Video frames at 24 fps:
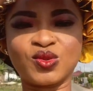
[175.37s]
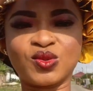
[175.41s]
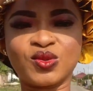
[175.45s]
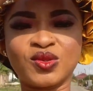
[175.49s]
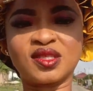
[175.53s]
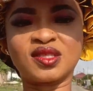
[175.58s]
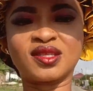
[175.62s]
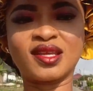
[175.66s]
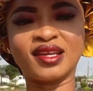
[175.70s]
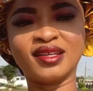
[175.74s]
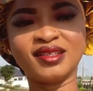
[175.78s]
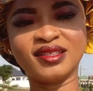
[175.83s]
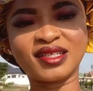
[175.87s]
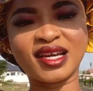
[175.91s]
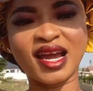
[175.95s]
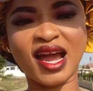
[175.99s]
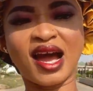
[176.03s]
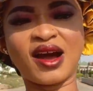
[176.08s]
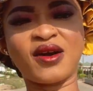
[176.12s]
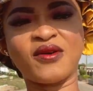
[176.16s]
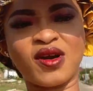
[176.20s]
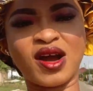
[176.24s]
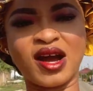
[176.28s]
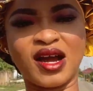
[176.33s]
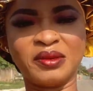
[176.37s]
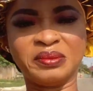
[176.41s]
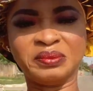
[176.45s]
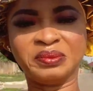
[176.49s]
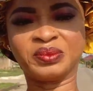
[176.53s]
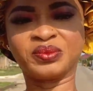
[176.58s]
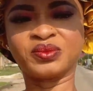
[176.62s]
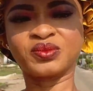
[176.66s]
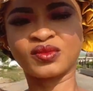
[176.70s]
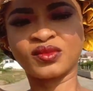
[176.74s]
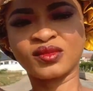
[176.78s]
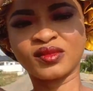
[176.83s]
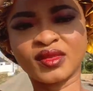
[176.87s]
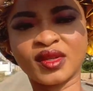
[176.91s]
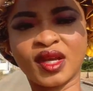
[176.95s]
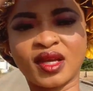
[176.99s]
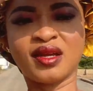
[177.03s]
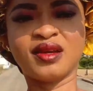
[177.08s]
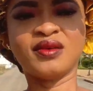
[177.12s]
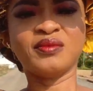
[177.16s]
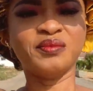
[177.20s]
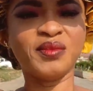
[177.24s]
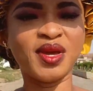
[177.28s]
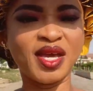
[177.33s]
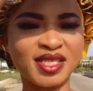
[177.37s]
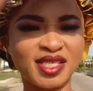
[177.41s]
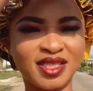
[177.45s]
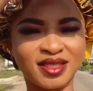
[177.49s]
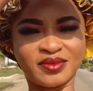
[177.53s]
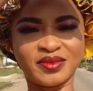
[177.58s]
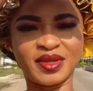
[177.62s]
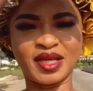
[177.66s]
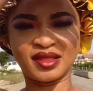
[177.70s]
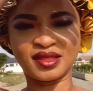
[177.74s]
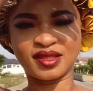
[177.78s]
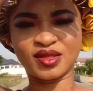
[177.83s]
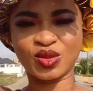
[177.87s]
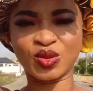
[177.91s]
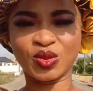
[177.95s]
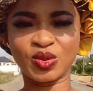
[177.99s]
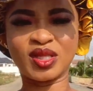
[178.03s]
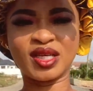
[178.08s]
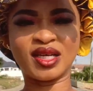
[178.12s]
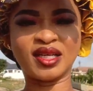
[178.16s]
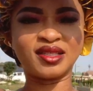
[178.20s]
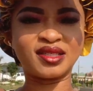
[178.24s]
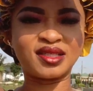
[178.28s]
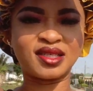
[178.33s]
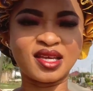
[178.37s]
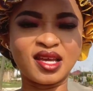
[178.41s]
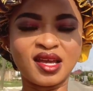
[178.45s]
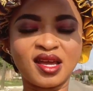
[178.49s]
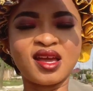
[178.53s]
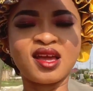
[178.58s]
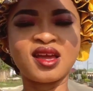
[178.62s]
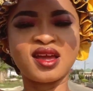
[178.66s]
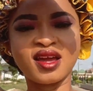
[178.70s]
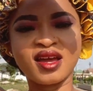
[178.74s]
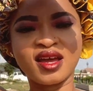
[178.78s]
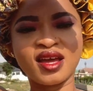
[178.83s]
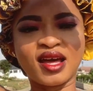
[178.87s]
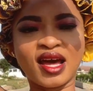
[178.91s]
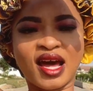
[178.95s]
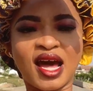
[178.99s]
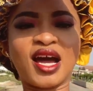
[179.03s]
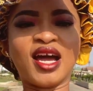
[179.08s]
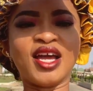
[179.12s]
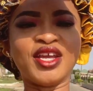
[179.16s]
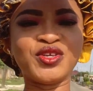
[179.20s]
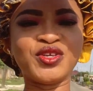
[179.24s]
to send our measurements so that our